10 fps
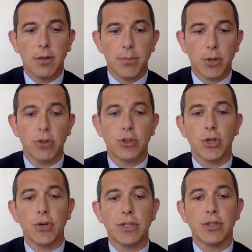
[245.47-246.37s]
but on the
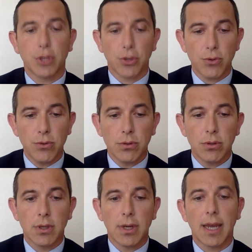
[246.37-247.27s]
journey to
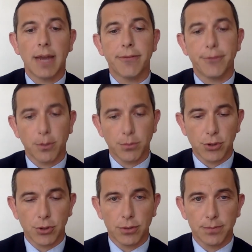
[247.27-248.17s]
and from
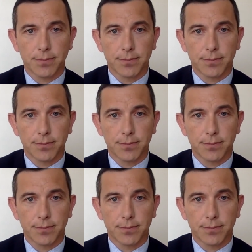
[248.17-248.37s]
school.